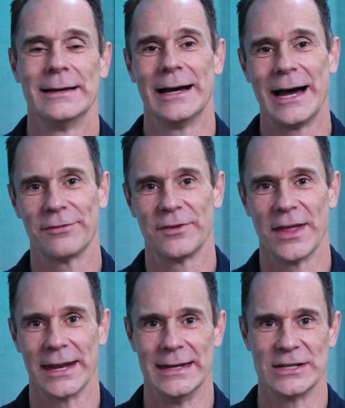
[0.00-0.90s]
after
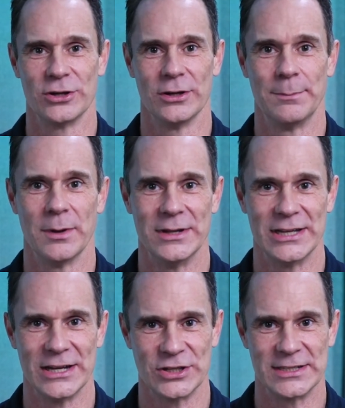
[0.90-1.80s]
that initial
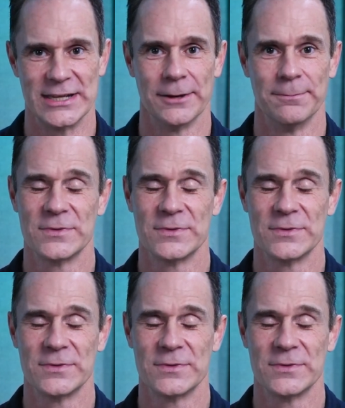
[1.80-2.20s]
implementation is done,